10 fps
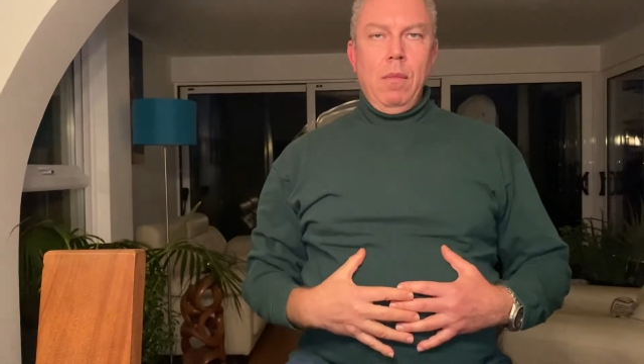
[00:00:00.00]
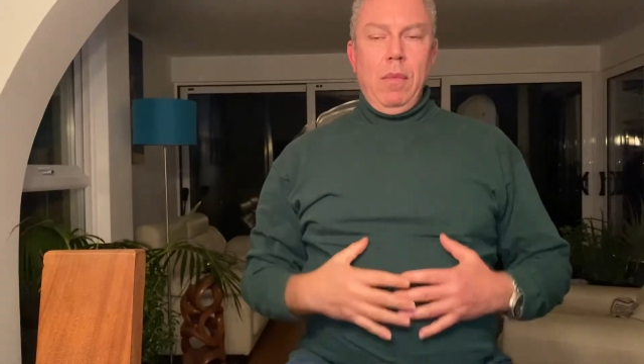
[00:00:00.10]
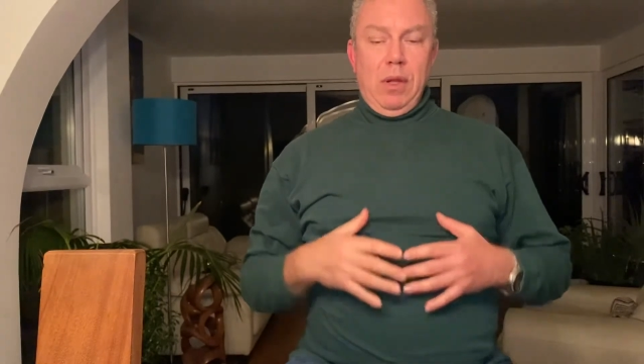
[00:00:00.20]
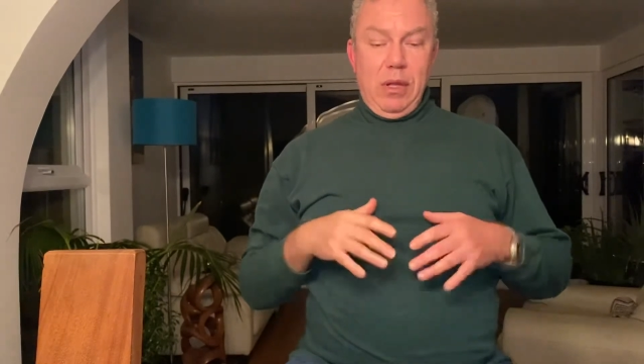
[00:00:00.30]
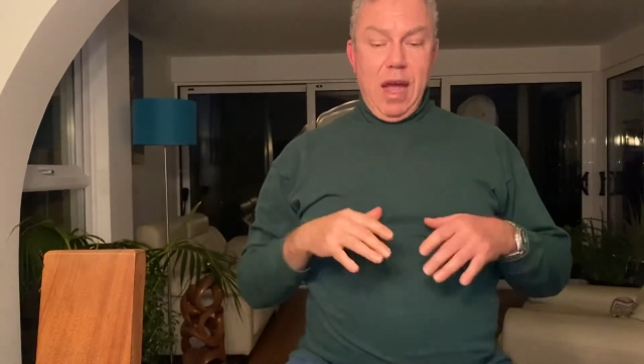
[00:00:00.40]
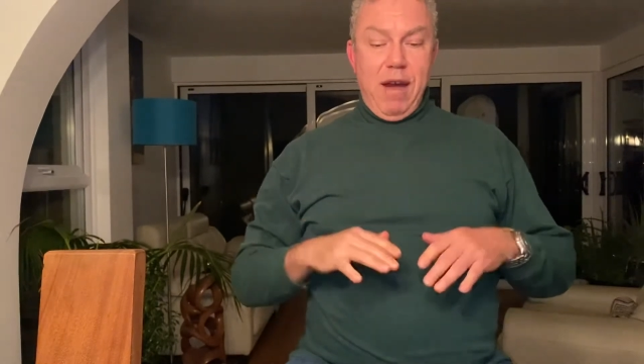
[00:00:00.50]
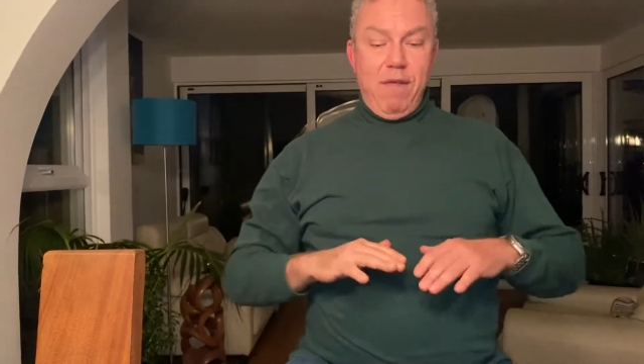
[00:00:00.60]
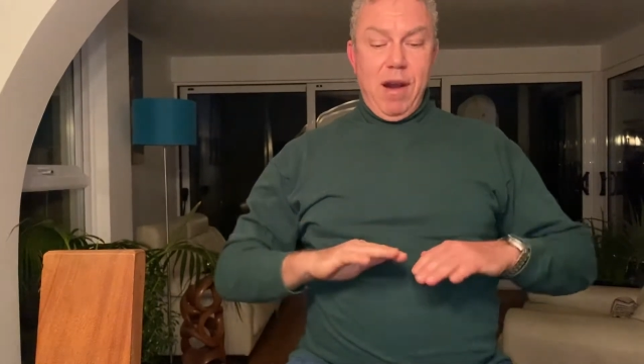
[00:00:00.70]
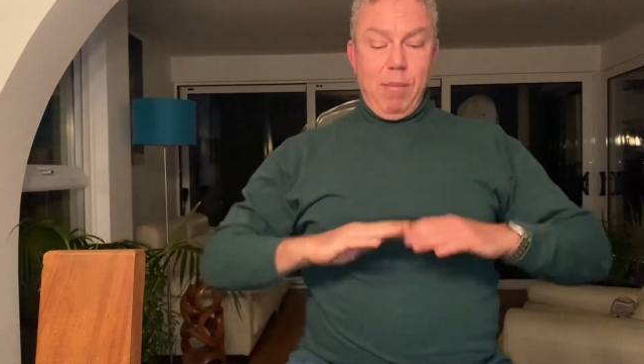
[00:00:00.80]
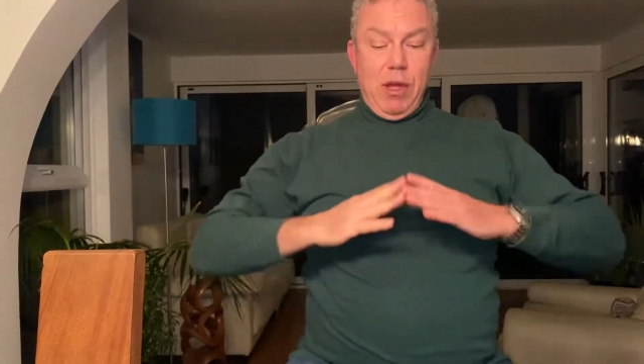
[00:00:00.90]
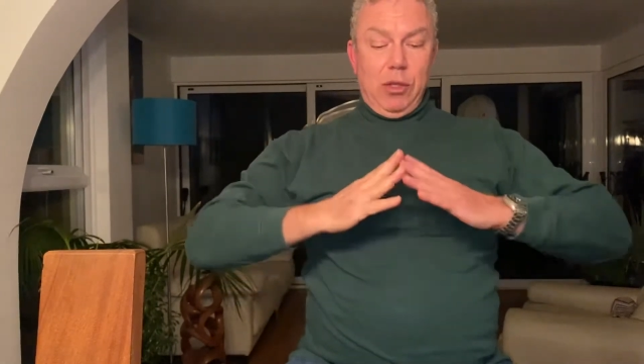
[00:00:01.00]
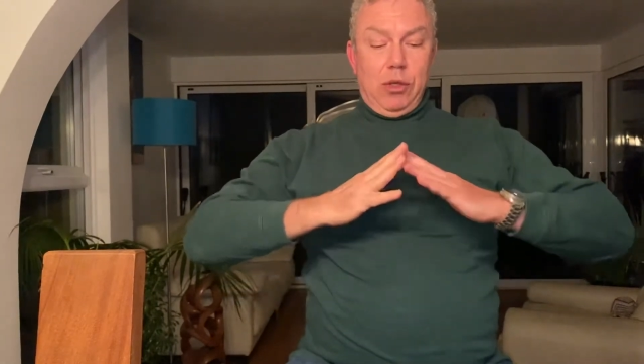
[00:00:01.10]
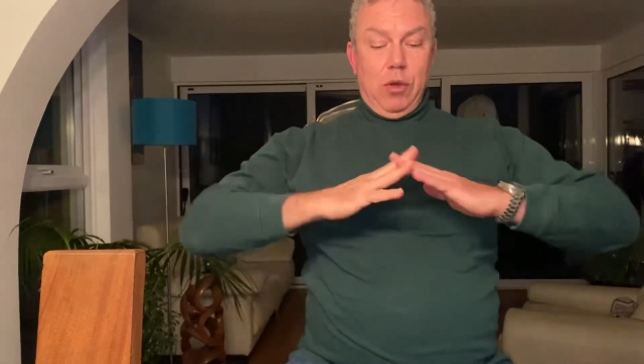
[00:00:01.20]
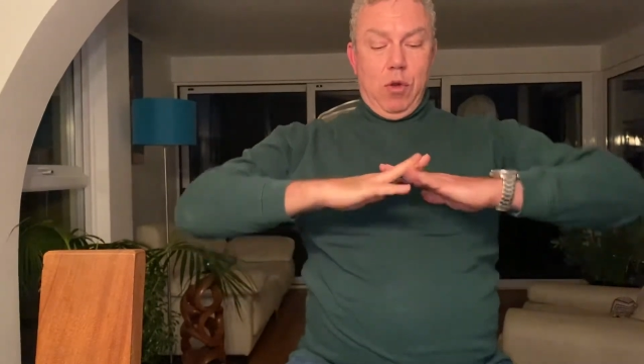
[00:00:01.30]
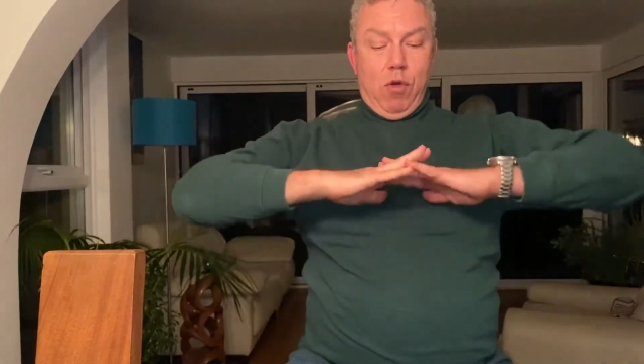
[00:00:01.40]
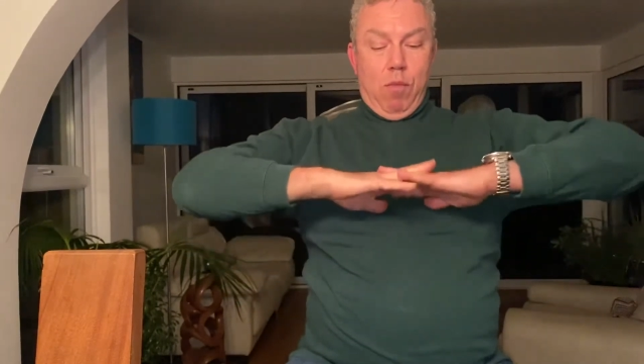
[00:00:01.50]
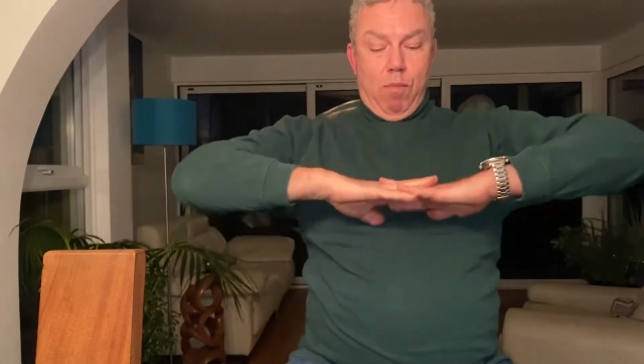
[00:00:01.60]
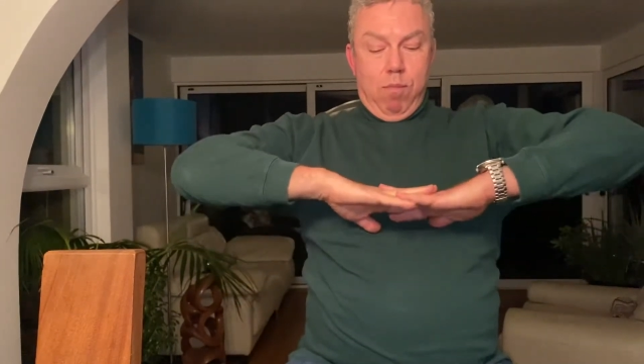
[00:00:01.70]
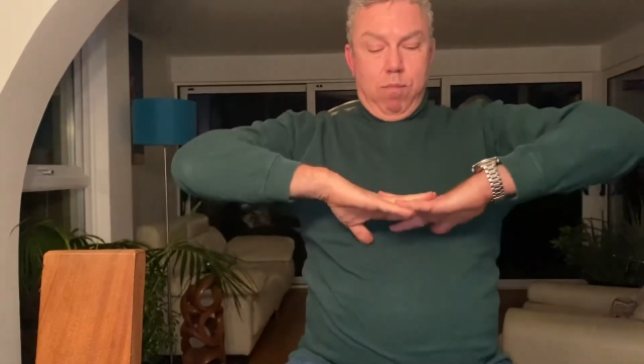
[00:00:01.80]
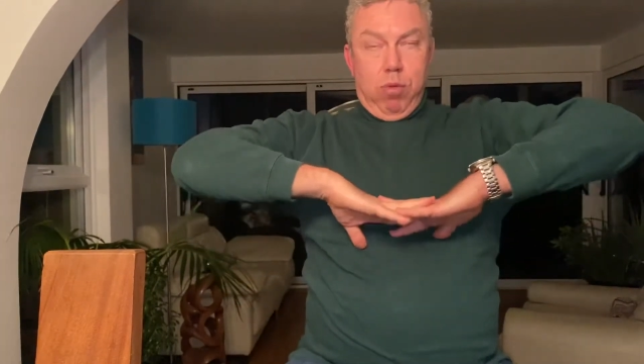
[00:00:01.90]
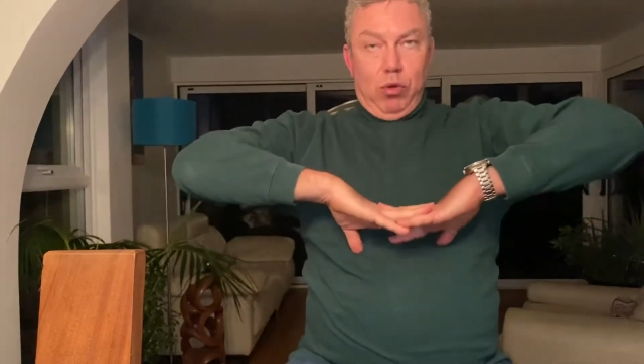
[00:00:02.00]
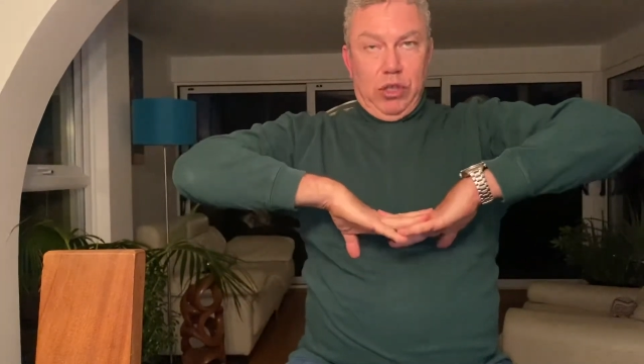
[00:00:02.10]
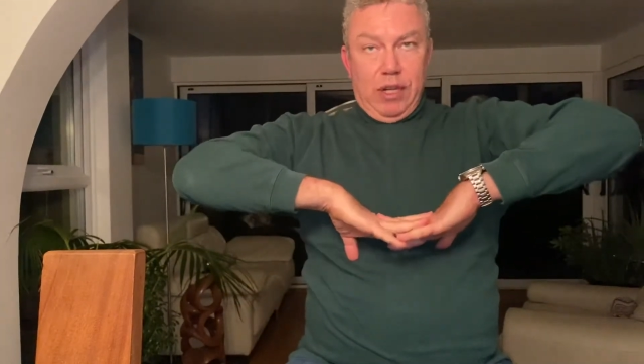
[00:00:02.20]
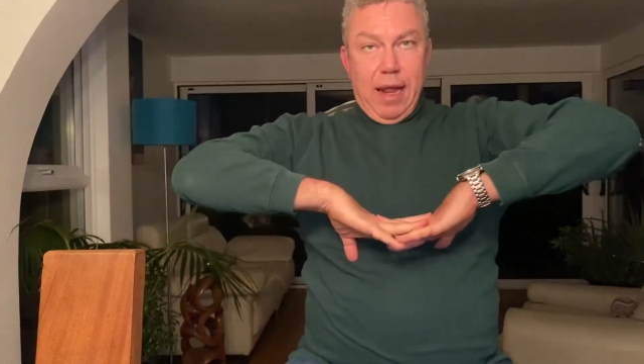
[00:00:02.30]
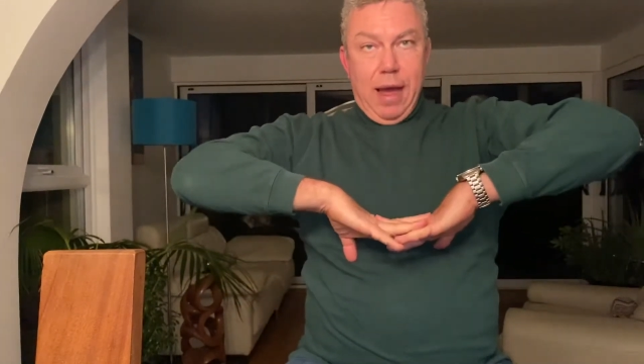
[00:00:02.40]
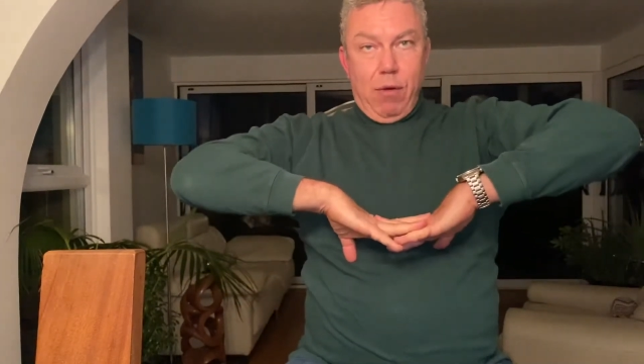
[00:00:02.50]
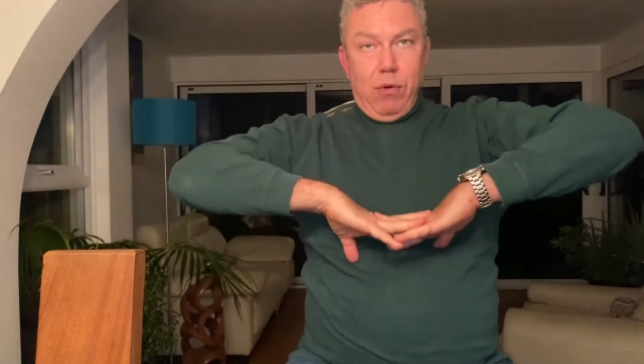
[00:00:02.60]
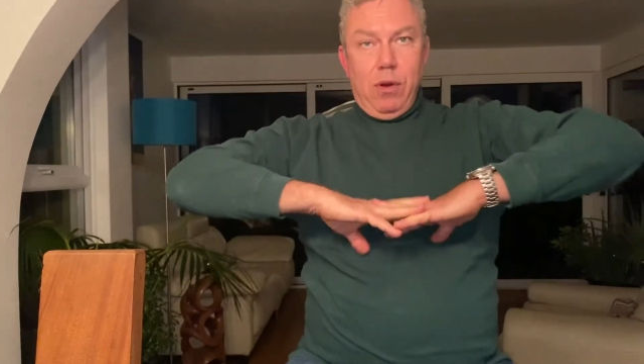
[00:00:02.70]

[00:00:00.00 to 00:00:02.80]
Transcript: Diaphragm gets pushed down.